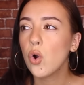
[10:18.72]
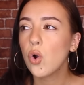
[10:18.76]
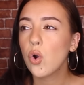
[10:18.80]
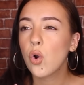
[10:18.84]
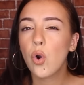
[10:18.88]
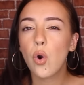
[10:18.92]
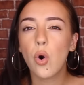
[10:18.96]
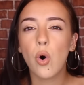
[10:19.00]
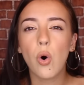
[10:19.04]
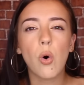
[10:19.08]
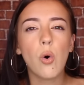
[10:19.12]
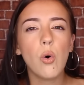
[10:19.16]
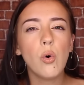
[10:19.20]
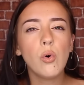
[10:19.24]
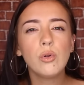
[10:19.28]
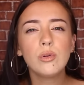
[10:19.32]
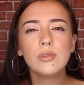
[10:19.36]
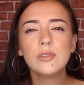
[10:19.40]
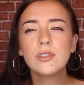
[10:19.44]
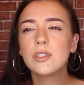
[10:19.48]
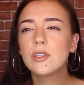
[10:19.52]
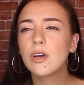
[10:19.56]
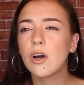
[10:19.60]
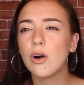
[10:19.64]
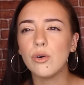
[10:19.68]

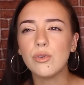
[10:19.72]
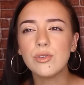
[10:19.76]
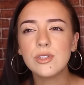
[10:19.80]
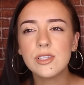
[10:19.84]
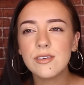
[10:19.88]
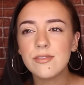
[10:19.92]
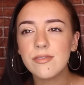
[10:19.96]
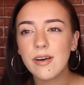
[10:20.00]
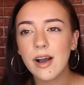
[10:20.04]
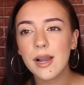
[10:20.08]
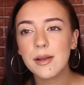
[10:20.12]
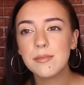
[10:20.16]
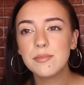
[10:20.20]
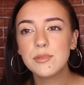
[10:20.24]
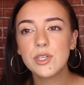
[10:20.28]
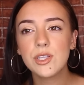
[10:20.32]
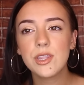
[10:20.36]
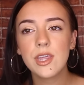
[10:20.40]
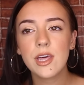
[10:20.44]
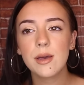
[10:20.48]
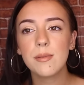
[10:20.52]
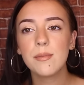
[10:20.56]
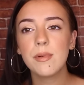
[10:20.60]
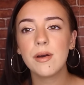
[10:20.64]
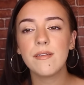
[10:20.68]
cold, cozy vibe to
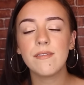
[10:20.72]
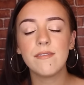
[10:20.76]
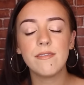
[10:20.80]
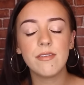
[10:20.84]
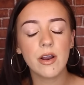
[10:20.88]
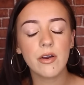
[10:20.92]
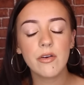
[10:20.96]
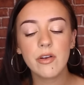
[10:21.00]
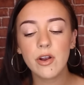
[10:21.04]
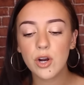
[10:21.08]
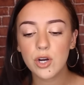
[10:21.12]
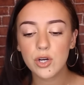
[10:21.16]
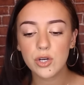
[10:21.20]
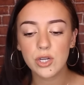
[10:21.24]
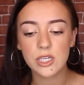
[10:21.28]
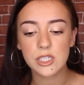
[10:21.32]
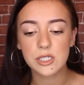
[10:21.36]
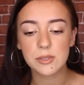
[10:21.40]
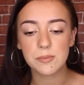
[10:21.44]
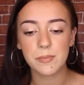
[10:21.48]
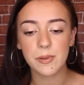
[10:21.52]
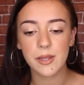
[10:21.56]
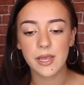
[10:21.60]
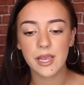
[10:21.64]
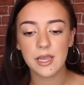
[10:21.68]
them. Very hard to
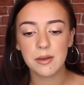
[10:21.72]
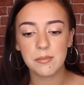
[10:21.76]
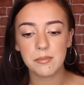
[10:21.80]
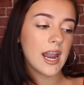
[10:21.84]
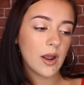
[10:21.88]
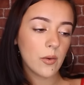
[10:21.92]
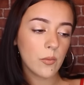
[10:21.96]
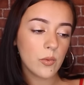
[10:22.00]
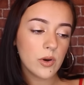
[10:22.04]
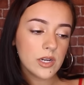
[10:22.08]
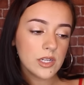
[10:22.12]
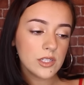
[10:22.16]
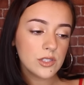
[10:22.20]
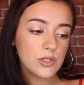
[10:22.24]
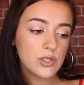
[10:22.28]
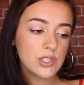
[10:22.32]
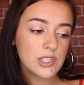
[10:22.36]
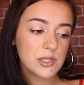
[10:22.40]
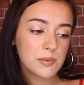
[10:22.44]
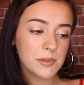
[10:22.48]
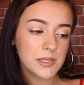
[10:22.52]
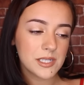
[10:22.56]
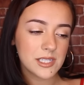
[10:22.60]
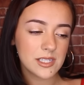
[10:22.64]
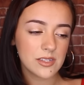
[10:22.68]
explain. And I wanted to
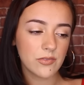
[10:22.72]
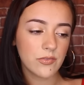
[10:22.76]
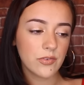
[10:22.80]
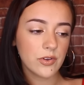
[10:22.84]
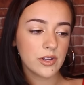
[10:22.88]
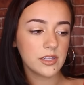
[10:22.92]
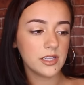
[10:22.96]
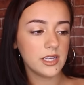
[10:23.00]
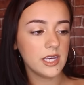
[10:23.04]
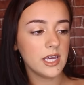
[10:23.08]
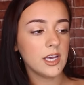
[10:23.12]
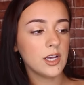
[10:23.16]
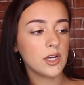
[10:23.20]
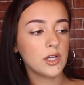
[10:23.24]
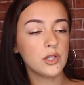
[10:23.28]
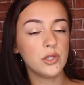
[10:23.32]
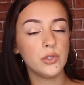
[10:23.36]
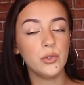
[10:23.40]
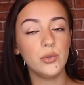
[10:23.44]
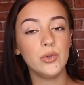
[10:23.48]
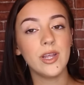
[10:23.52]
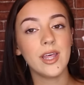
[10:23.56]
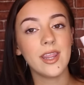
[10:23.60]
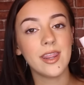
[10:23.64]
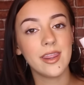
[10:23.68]
specifically
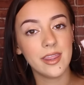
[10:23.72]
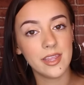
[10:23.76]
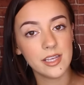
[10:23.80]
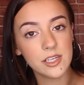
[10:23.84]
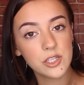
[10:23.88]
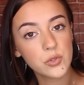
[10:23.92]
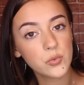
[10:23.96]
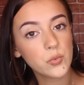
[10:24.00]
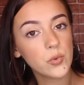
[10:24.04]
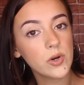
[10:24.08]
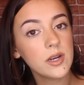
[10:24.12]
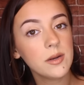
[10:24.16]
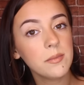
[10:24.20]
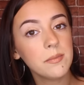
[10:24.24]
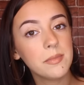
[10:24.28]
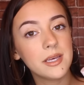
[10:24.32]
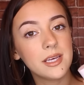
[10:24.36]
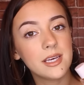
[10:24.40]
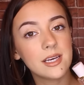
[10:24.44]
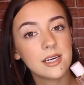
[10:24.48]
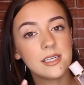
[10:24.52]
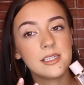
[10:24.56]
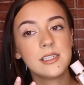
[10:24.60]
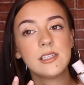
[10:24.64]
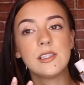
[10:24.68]
include this one
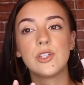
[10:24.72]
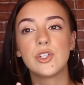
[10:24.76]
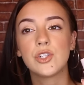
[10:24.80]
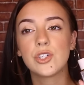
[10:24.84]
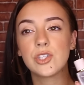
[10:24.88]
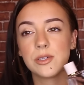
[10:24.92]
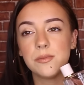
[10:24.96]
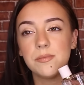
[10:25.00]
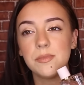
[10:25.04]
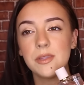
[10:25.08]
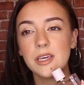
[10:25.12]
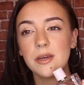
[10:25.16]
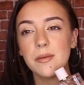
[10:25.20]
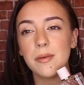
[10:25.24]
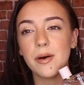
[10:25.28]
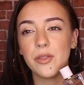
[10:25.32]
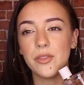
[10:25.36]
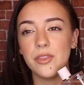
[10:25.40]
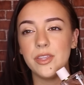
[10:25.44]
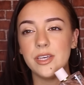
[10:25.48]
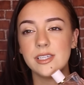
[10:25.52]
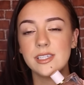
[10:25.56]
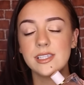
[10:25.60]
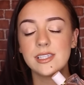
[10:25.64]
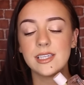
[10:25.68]
because there's something
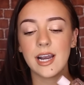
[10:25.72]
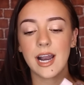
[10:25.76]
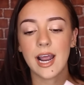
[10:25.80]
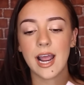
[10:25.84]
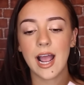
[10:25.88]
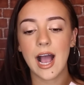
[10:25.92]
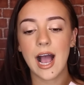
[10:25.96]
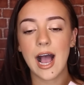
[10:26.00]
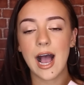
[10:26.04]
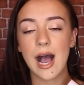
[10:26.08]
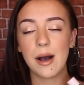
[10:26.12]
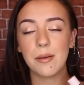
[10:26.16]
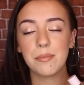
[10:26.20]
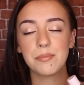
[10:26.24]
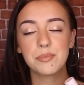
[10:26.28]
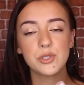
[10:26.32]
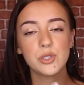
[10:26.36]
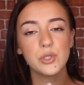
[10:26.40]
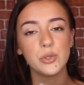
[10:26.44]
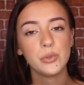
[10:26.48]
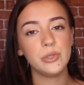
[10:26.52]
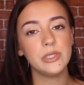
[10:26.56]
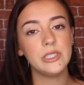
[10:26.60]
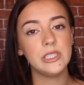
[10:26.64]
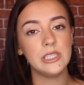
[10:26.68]
about this that I
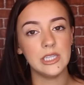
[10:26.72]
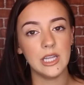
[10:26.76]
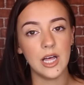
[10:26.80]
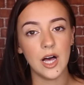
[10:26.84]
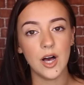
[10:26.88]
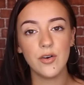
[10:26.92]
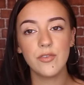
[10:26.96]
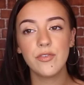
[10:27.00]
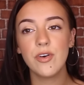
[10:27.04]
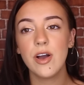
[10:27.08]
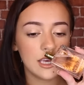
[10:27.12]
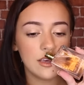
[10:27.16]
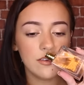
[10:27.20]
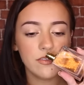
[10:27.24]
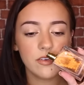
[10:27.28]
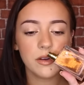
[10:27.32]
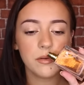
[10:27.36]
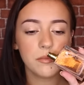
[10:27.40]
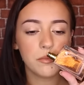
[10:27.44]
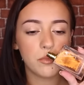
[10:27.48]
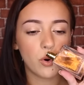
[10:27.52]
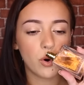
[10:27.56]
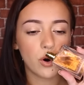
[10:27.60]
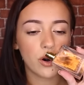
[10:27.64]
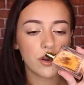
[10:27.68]
absolutely love.
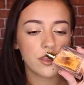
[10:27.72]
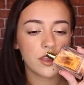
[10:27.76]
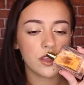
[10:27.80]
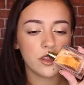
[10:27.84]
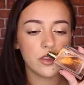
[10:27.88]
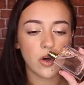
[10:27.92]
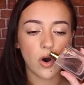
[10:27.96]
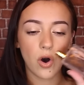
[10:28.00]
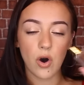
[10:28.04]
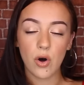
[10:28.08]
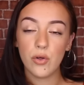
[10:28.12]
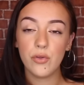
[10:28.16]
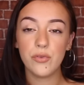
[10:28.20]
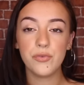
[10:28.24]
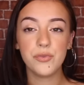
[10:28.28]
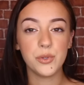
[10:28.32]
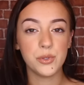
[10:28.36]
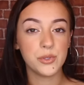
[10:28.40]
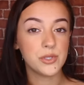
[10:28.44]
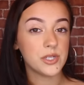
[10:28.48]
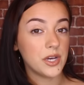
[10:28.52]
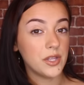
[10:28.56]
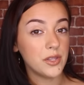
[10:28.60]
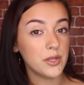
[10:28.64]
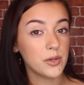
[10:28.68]
Even more than all of
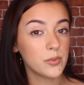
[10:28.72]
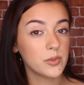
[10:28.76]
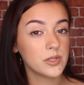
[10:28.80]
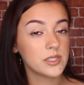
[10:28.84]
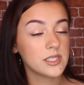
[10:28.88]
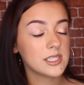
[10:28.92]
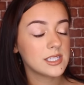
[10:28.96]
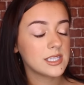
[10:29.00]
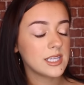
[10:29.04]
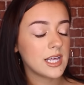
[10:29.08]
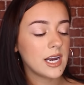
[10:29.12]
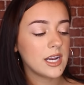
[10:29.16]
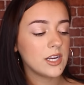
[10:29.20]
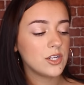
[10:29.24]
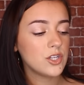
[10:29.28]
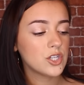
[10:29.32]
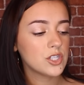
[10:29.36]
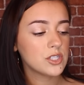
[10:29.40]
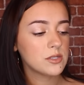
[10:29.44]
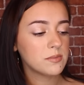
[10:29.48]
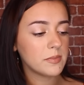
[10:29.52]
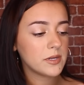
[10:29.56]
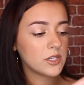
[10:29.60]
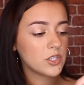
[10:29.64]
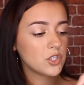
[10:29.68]
those other ones that I
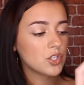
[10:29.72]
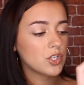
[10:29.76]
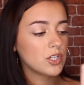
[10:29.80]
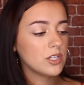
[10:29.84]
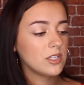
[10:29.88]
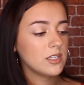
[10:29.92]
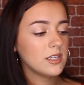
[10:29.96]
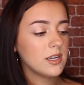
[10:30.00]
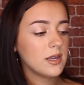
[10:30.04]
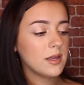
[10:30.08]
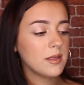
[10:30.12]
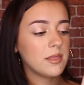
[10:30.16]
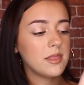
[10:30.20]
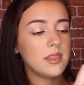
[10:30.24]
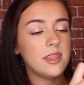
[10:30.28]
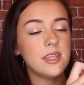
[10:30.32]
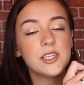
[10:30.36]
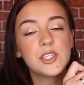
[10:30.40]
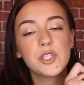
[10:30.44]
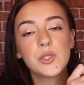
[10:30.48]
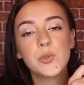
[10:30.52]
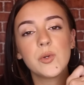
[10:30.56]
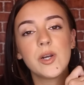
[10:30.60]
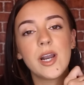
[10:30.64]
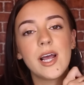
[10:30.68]
just mentioned,
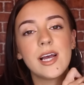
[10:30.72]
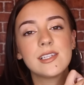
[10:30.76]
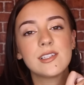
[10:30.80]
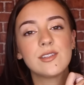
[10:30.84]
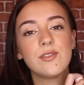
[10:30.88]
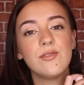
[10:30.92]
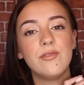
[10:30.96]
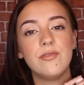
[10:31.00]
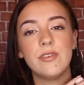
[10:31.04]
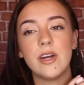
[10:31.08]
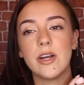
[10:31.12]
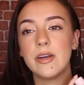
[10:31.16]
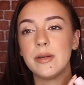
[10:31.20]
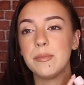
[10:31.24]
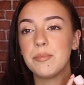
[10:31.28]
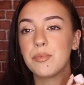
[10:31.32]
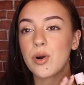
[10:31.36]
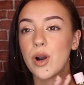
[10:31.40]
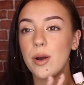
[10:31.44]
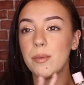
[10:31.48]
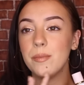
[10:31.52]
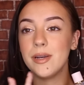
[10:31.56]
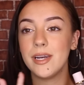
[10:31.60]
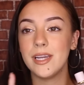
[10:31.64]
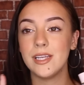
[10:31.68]
this one has a very
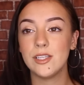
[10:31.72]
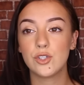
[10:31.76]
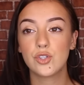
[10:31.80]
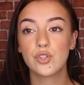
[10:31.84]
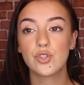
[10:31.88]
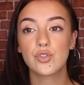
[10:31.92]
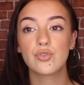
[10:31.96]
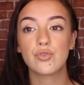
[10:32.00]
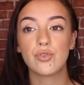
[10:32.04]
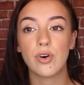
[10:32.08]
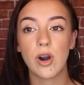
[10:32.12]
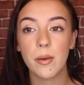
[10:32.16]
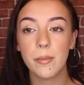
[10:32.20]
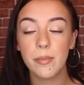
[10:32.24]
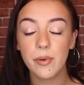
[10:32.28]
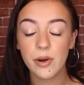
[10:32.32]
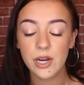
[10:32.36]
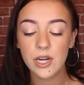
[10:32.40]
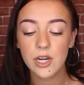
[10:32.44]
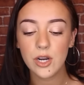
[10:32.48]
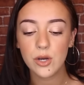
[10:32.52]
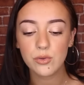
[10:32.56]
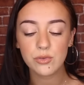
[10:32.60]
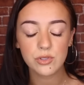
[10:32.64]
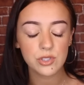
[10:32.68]
prominent
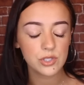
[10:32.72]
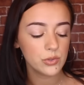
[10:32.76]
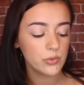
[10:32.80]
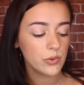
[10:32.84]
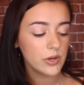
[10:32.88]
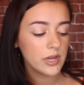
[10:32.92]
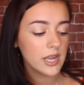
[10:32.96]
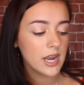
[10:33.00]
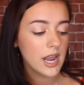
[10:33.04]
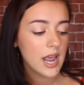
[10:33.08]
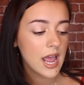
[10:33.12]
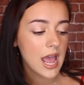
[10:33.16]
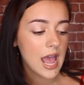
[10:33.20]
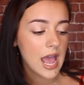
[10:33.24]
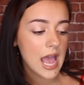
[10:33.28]
strawberry note to it.